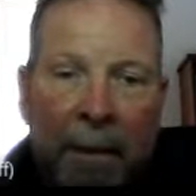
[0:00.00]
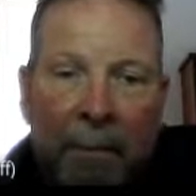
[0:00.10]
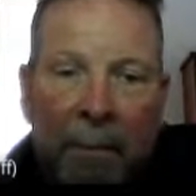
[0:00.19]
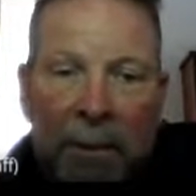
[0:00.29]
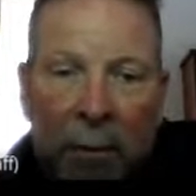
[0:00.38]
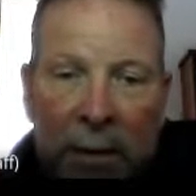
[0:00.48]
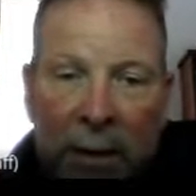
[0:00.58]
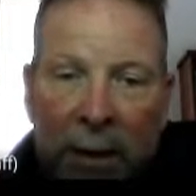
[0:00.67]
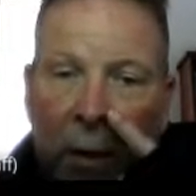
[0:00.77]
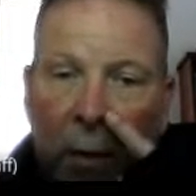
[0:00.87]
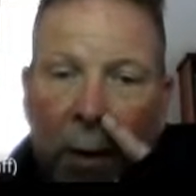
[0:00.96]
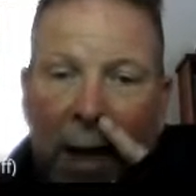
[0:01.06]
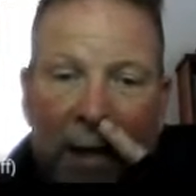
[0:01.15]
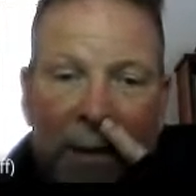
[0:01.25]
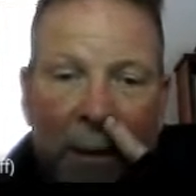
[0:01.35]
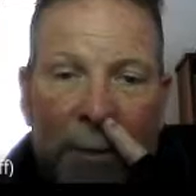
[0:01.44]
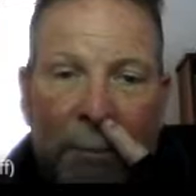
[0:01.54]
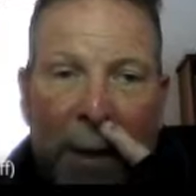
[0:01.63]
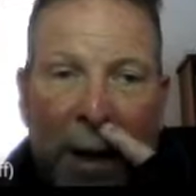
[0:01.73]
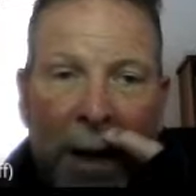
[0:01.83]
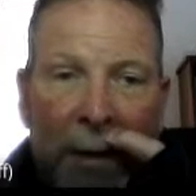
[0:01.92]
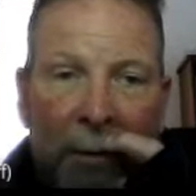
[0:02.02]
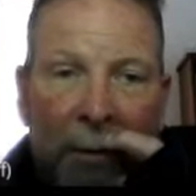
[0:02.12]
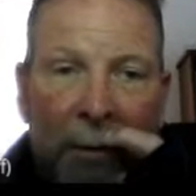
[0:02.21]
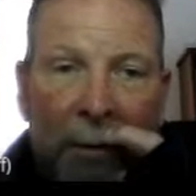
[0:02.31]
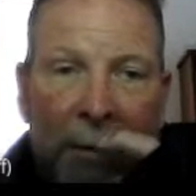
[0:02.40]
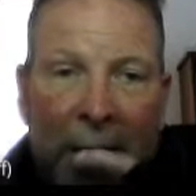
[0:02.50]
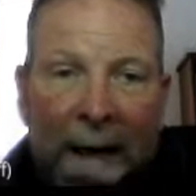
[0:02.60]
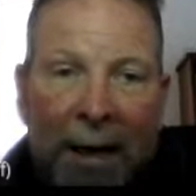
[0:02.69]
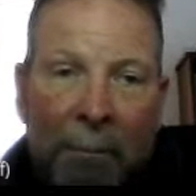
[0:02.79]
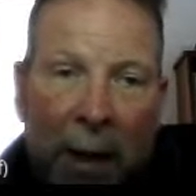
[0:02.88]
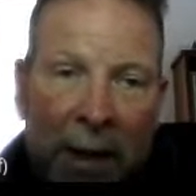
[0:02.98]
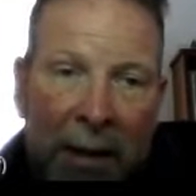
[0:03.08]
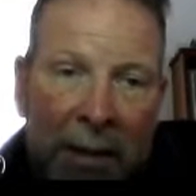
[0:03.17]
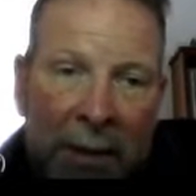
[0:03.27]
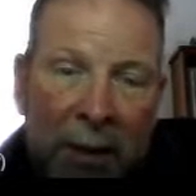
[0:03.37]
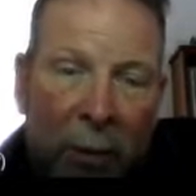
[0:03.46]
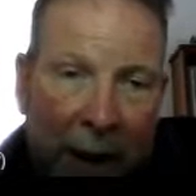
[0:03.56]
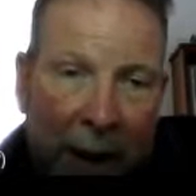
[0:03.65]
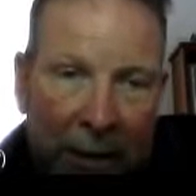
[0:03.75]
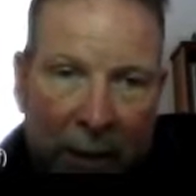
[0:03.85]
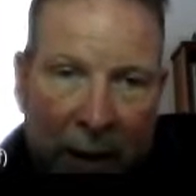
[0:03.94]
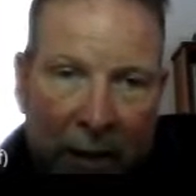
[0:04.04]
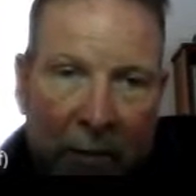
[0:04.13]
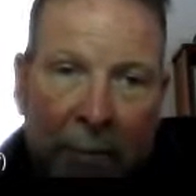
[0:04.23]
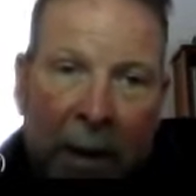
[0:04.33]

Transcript: So TOS must be 180 minus 2x, rather.